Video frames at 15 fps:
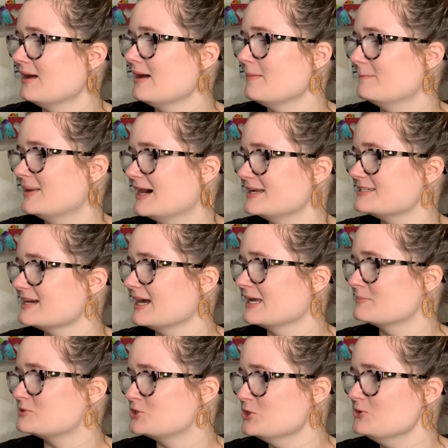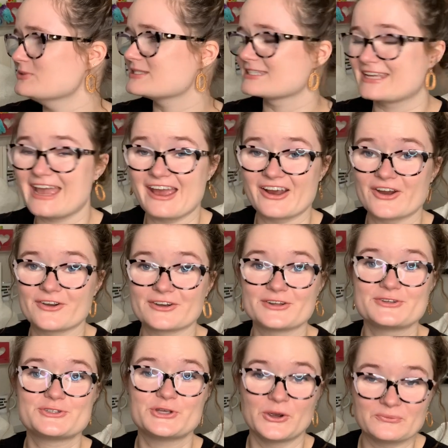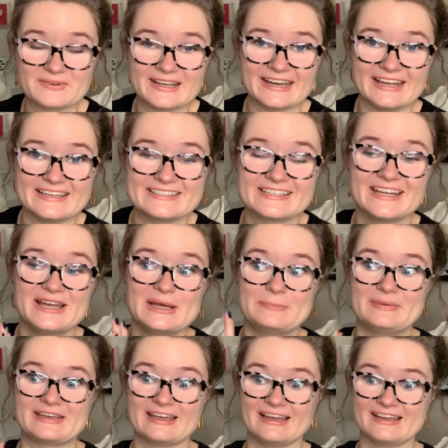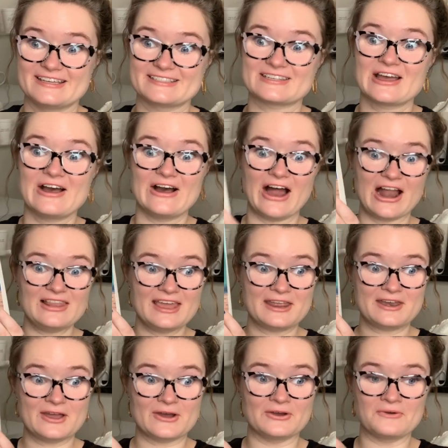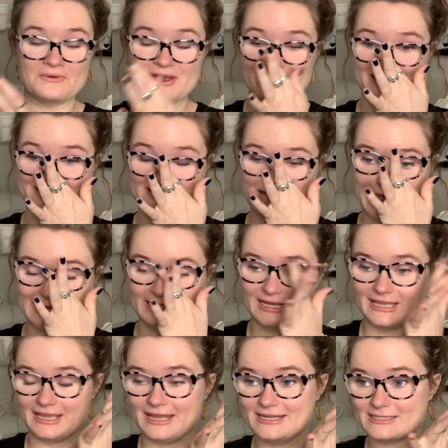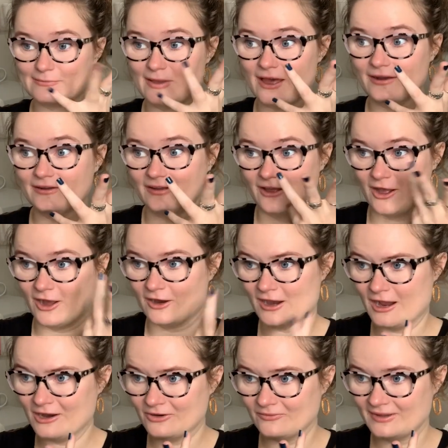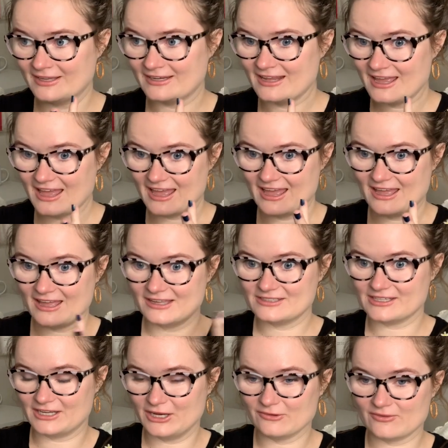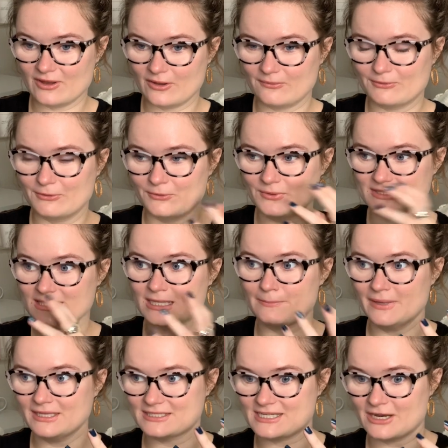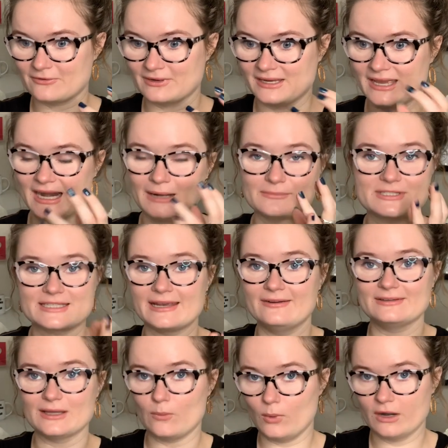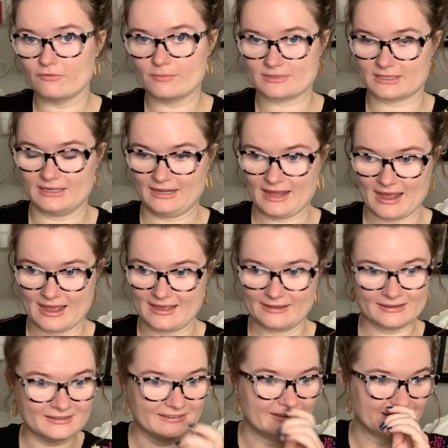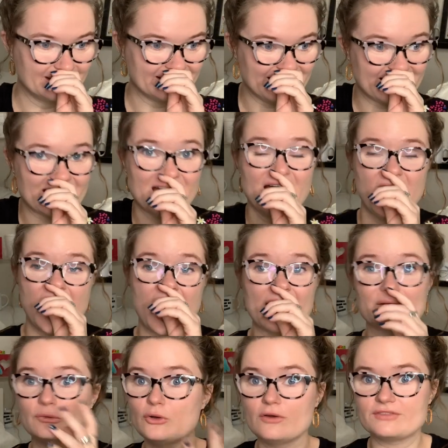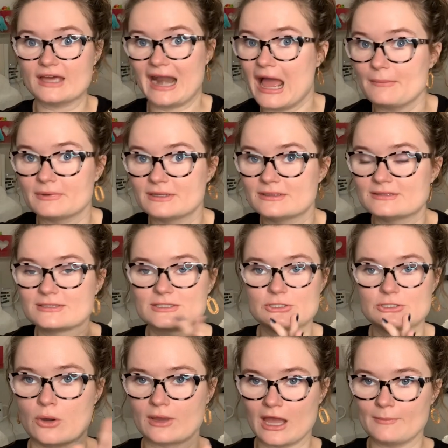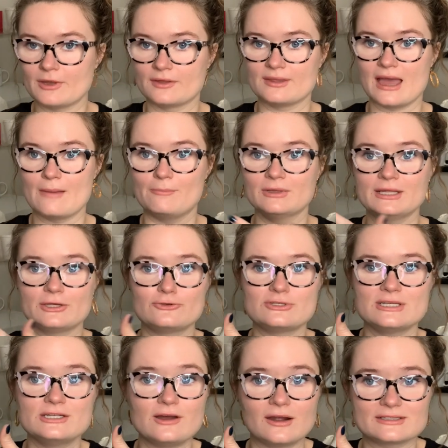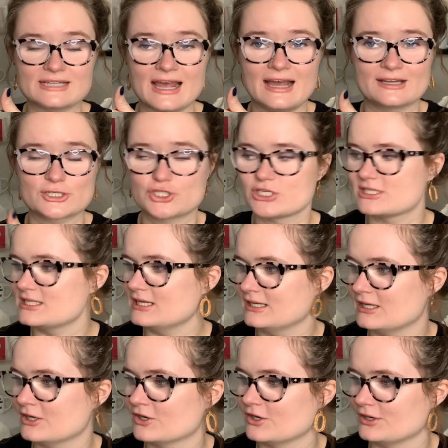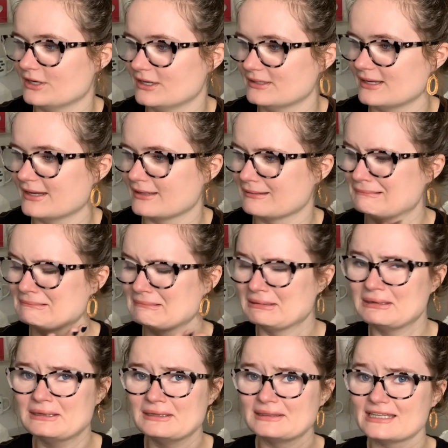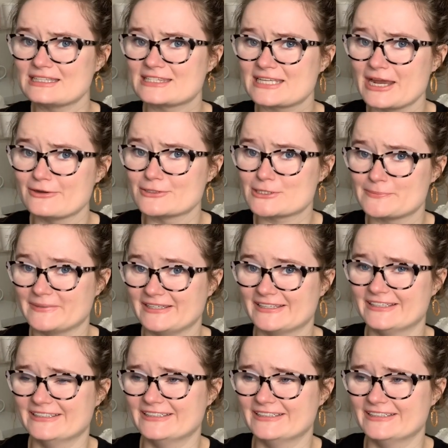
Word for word: but I am too scared to read it because all I know is that it is about our heroine and a hero who is in the military, and I'm scared that one of them's gonna die. Like, I don't know if that happens. count me on that. But like, you see dog tags just sitting here and like, that scares me.